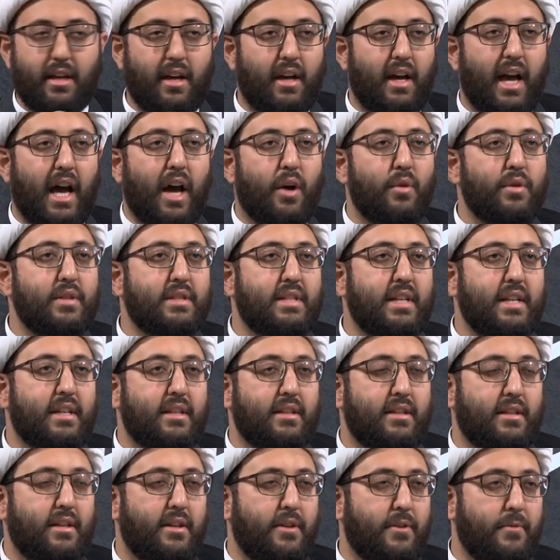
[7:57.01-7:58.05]
How is
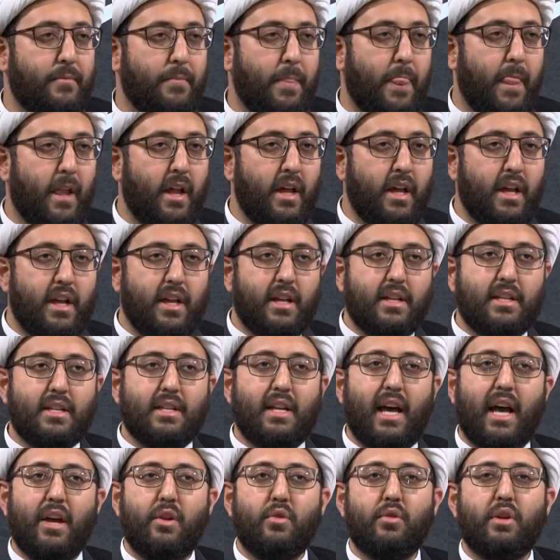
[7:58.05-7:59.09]
it? He says,
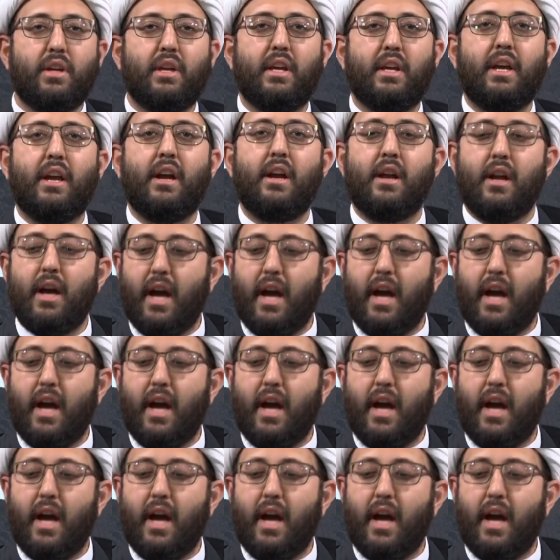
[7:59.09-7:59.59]
I don't care.